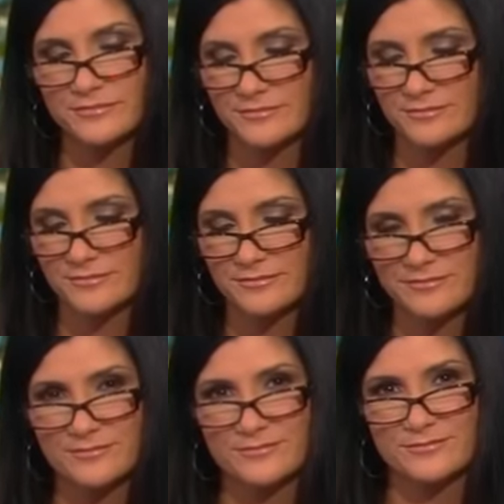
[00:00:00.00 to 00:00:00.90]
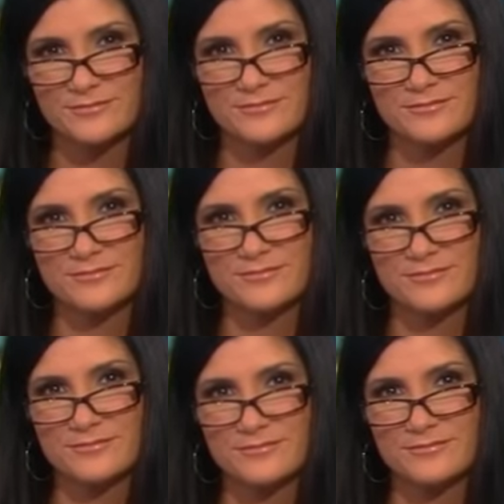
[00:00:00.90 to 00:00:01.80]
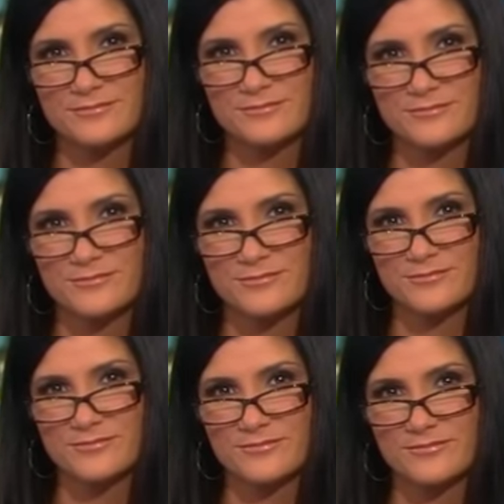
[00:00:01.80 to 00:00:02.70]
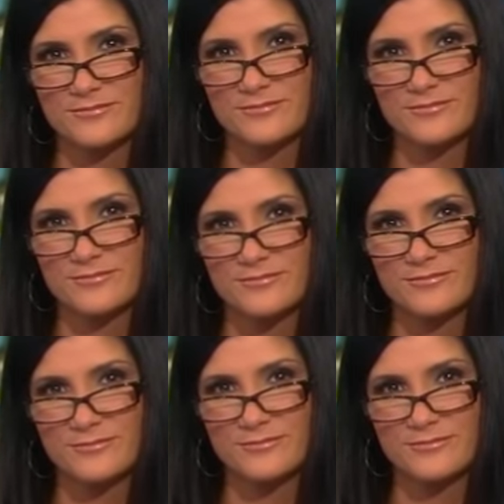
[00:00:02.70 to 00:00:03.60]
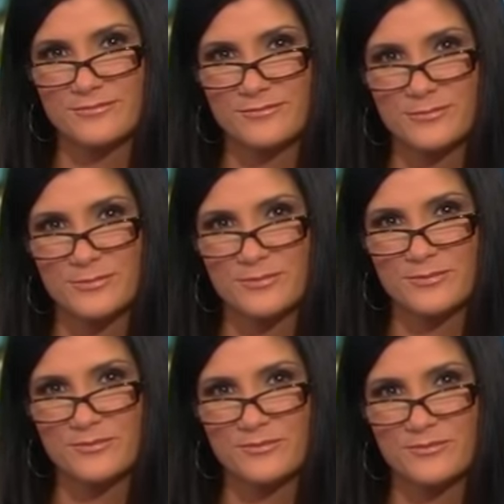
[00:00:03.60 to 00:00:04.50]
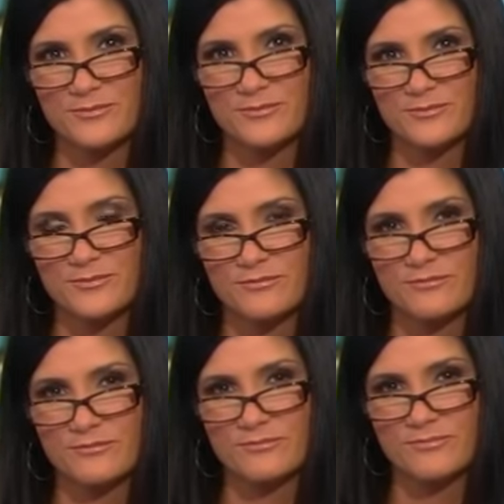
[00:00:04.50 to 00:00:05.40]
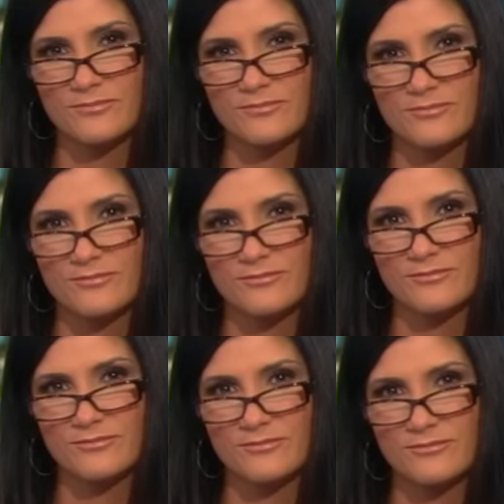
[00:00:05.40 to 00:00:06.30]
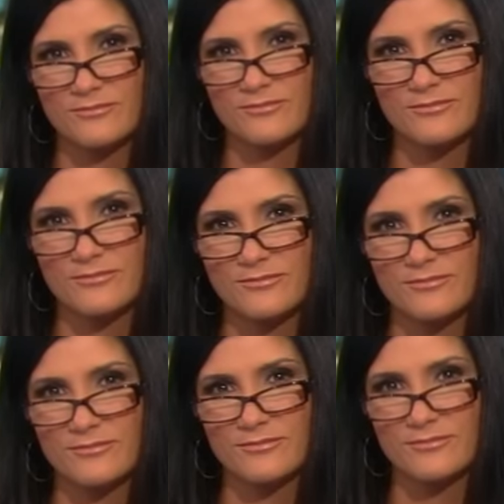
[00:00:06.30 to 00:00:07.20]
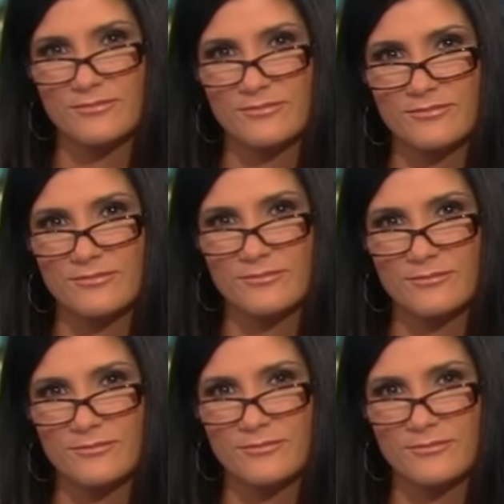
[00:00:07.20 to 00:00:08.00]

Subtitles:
(not speaking)